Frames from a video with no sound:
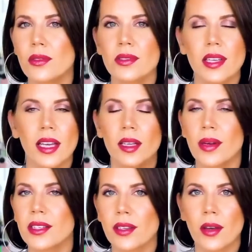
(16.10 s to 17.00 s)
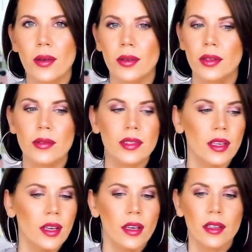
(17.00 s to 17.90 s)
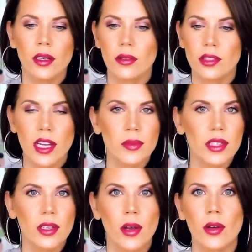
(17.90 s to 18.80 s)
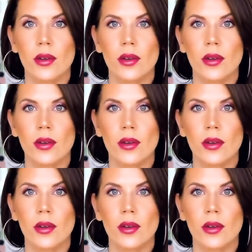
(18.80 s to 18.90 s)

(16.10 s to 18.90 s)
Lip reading: you can use anybody's code. Use, you know, James's